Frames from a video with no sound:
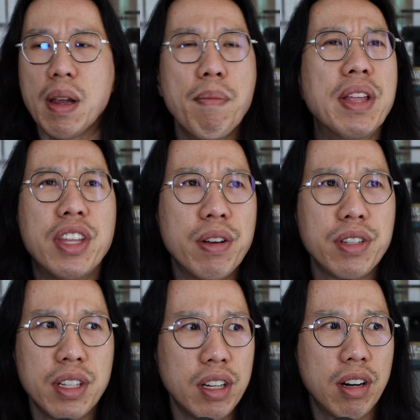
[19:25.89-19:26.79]
meant that it
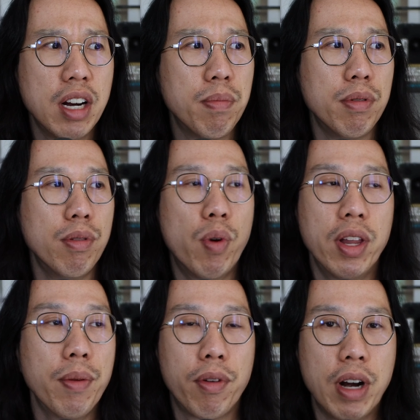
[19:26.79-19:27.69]
was an incredible
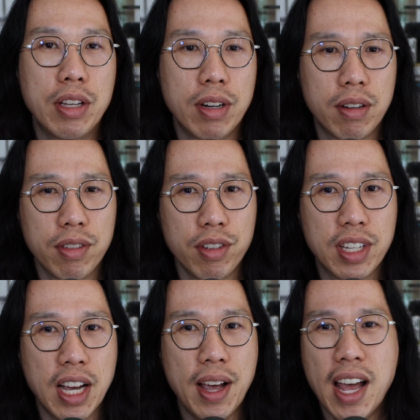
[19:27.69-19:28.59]
one of the greatest records of all
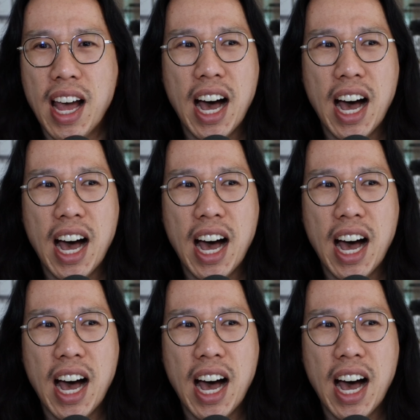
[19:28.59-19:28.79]
time.